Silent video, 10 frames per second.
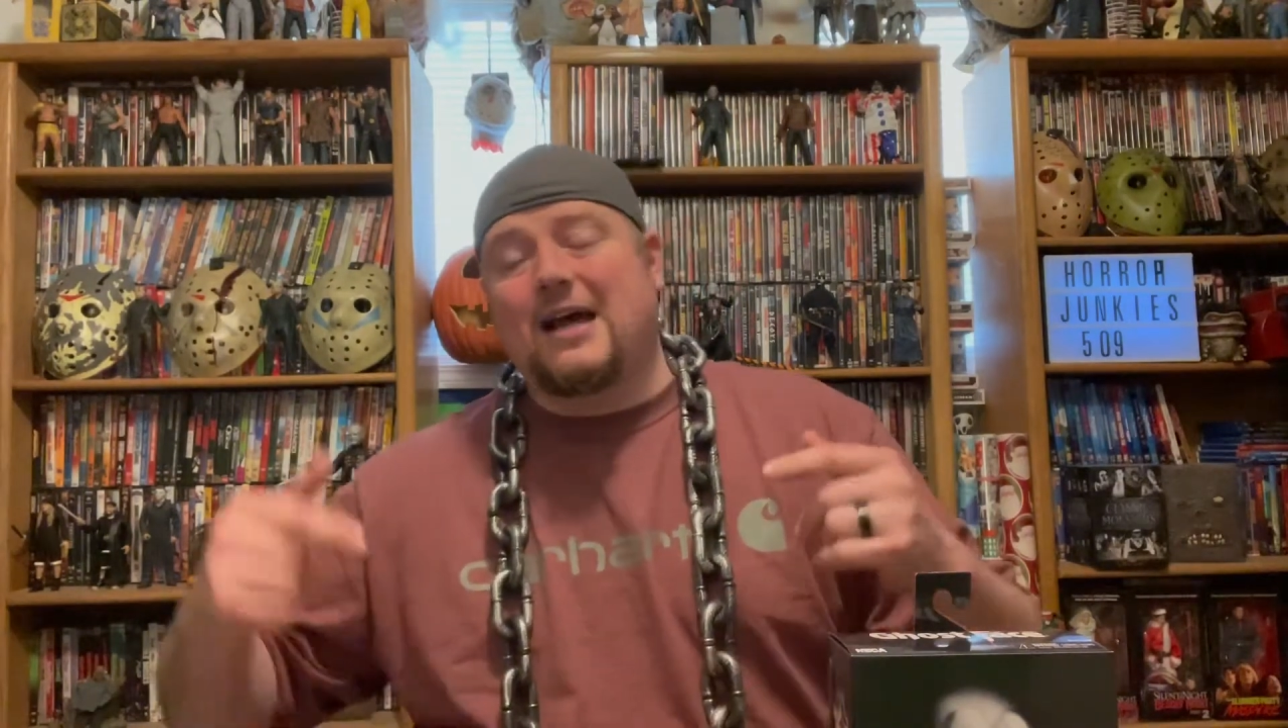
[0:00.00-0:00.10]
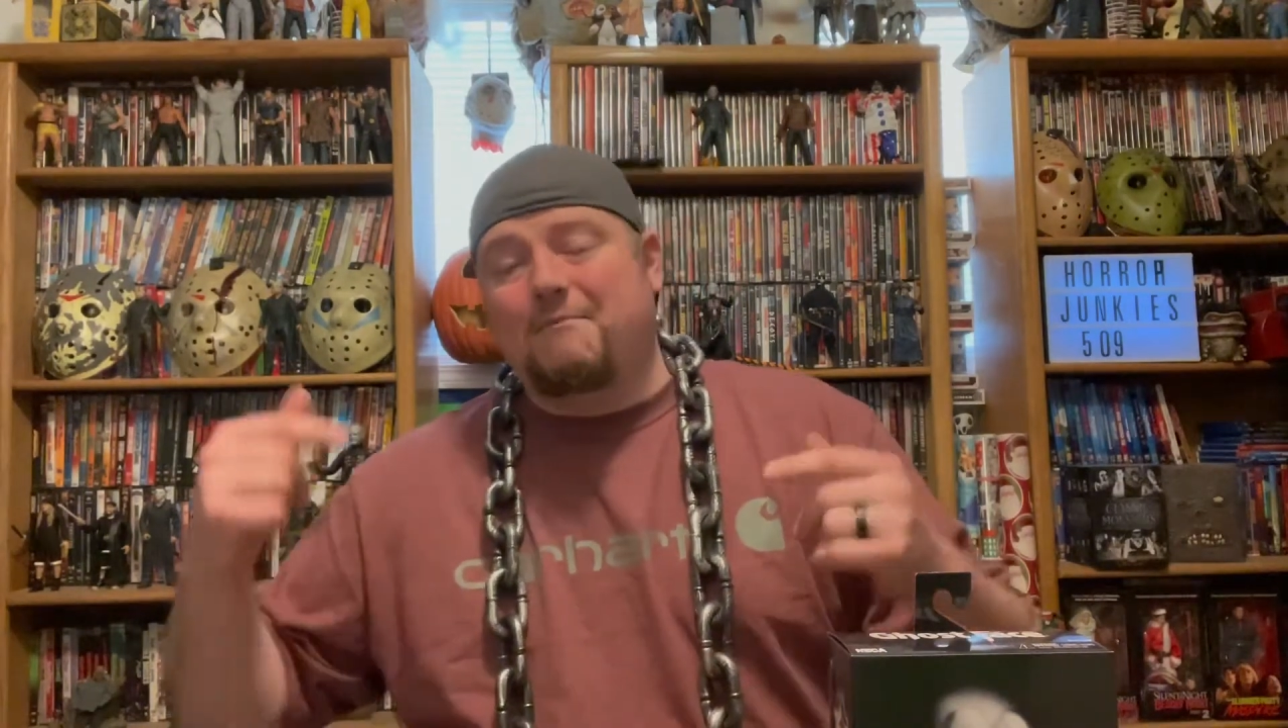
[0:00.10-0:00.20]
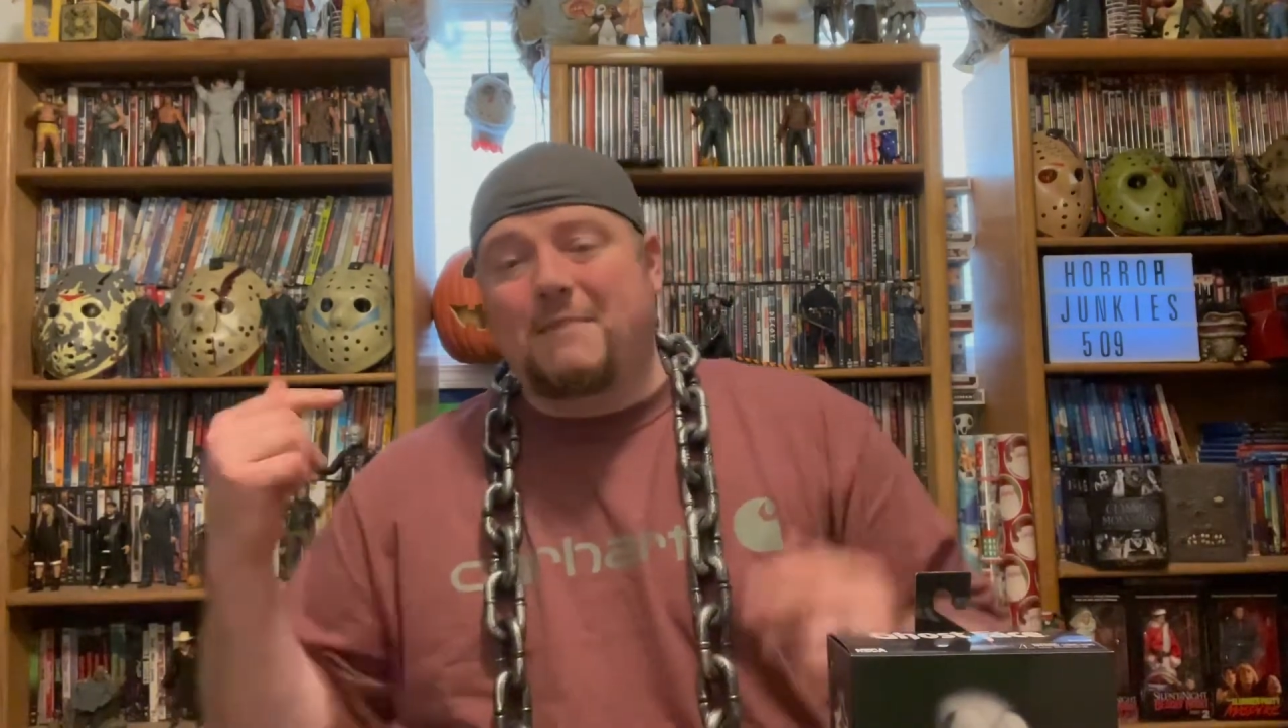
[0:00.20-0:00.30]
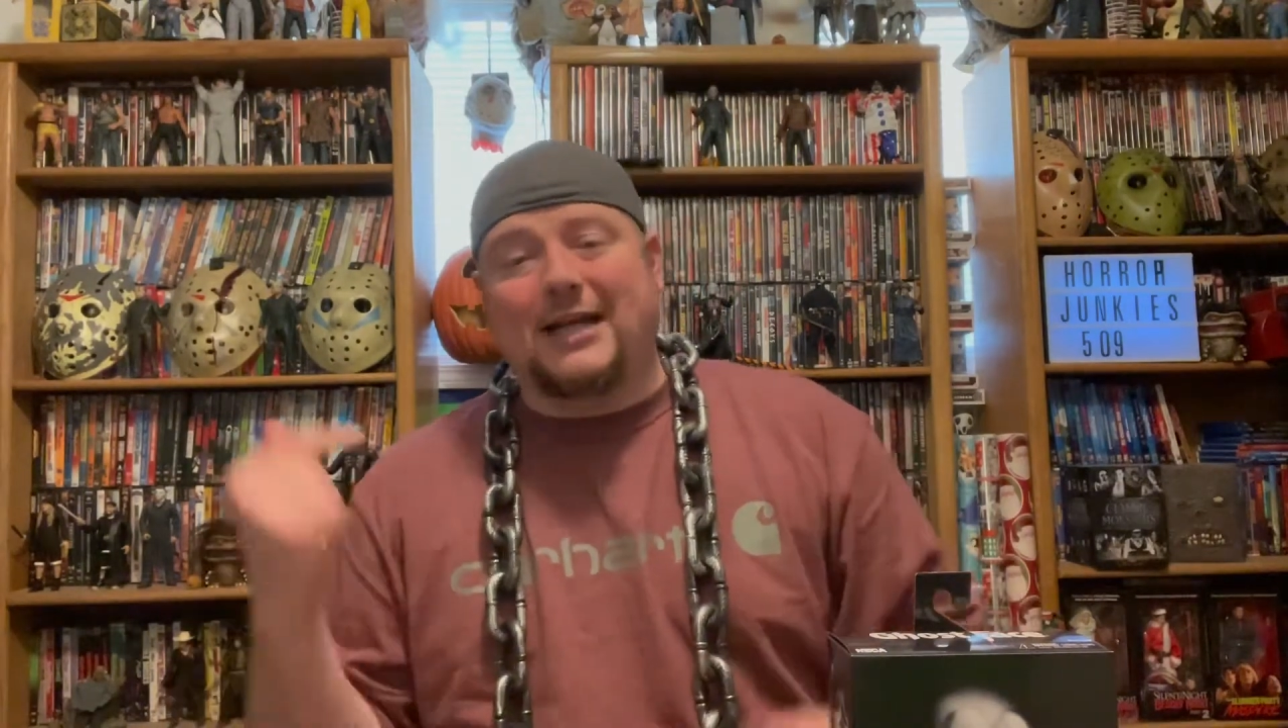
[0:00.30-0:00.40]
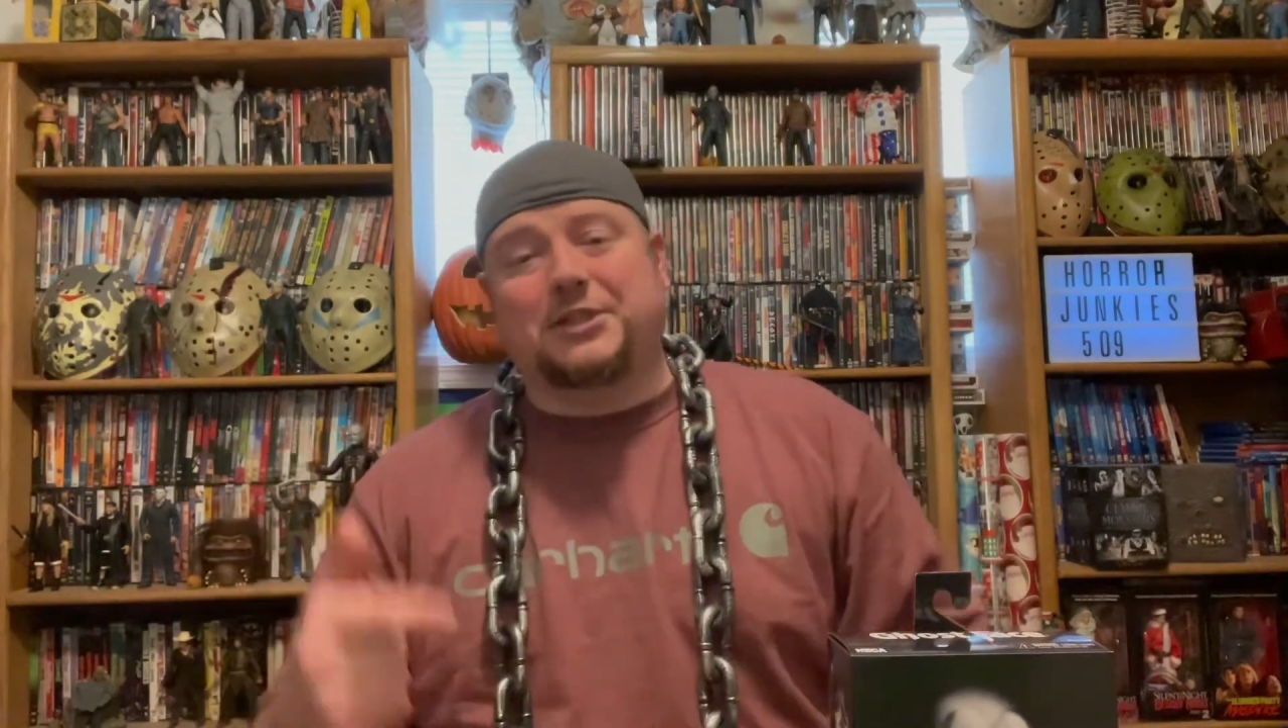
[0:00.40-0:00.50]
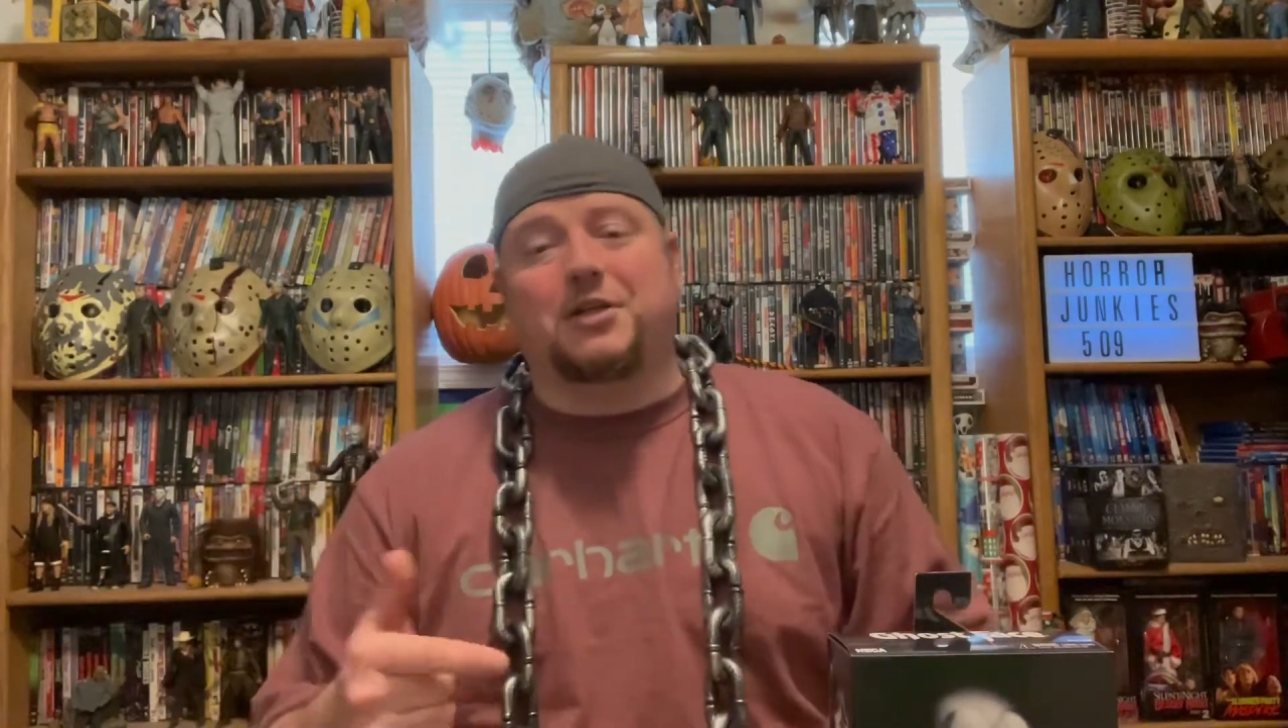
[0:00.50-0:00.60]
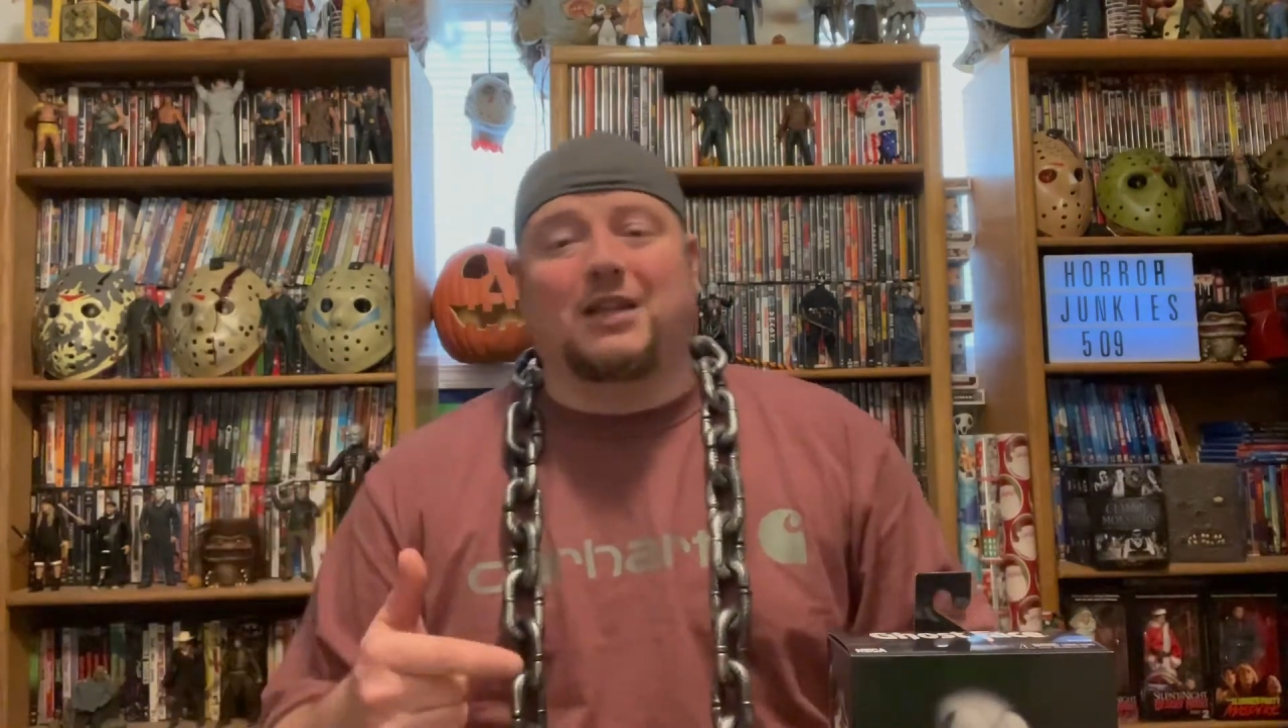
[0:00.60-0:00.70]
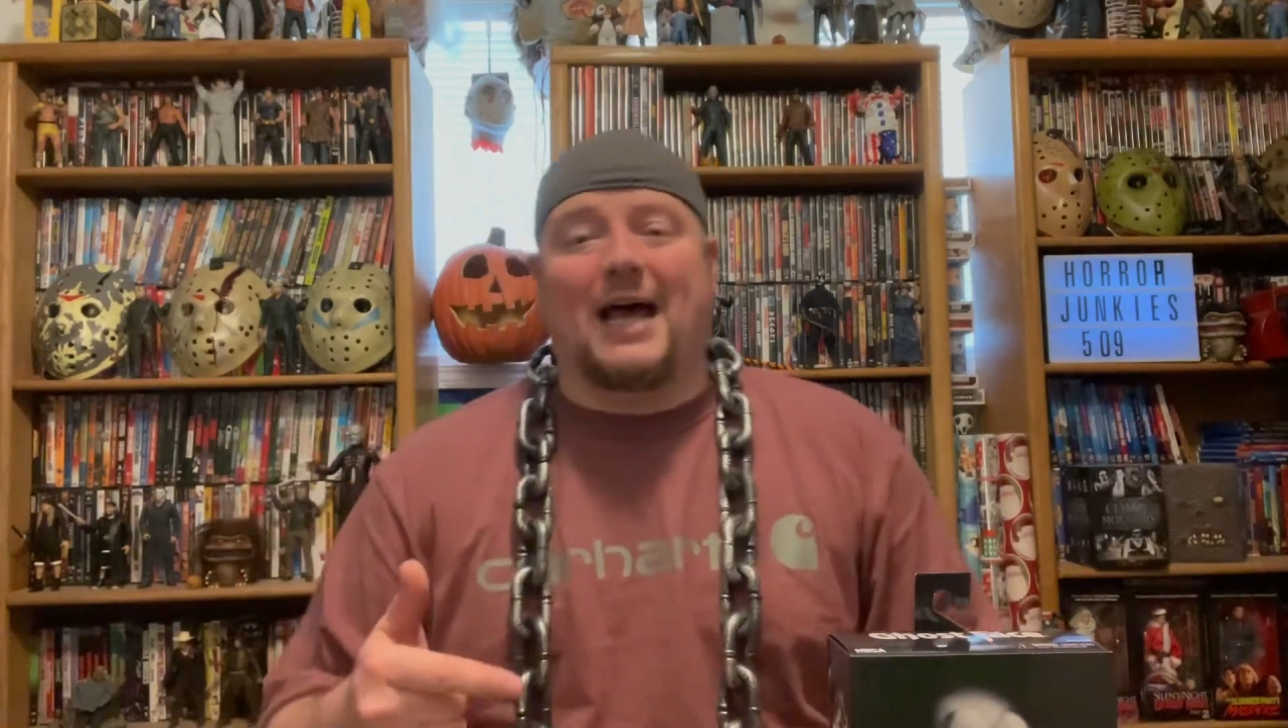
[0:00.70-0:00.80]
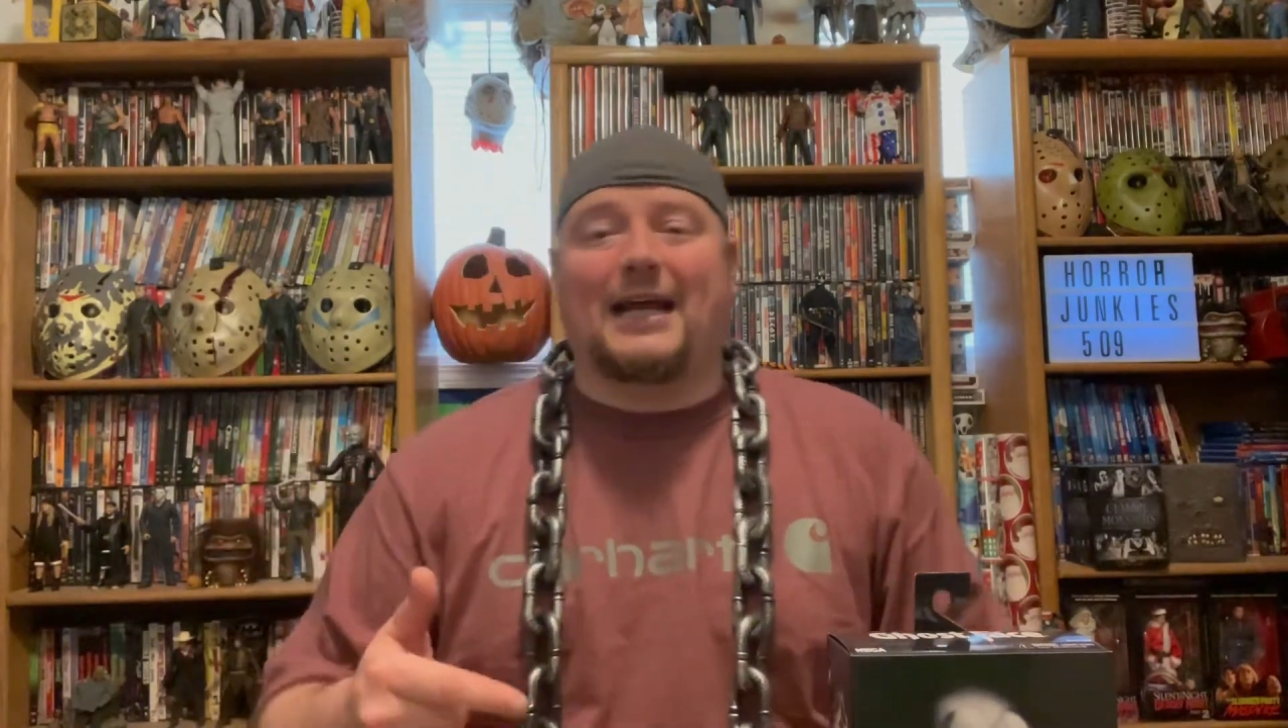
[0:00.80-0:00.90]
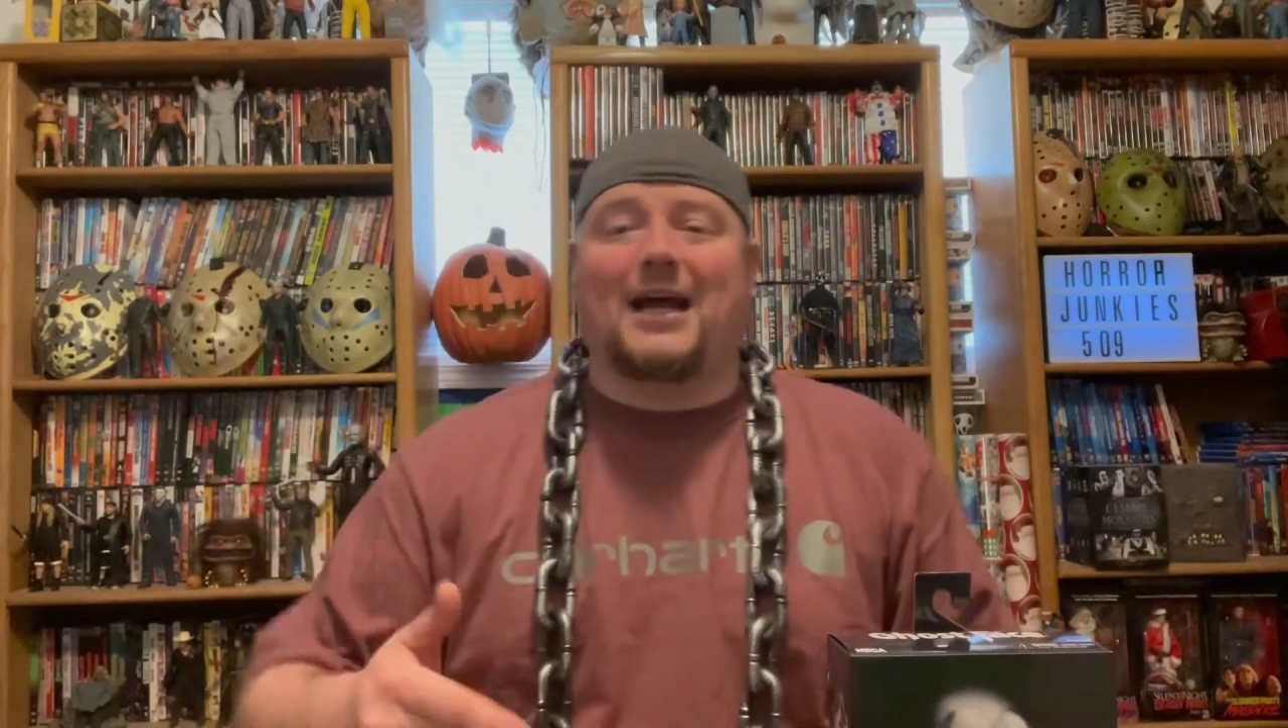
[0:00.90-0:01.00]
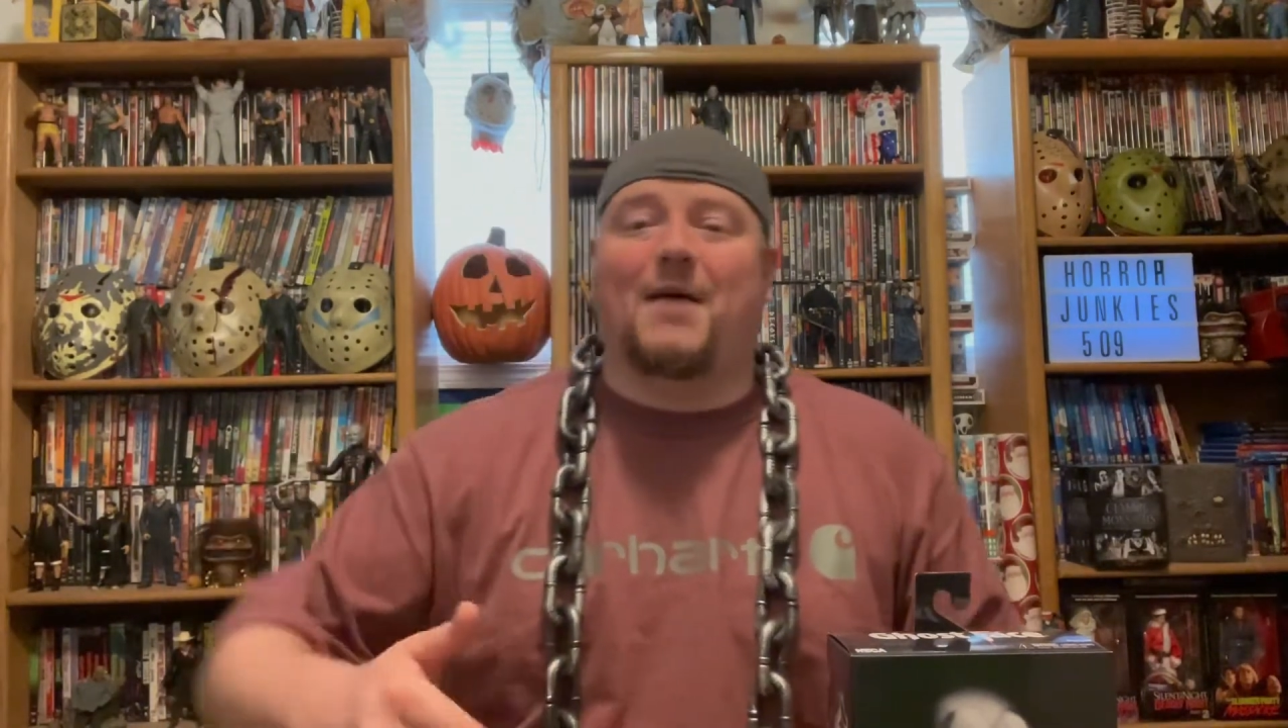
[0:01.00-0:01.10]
make sure you like,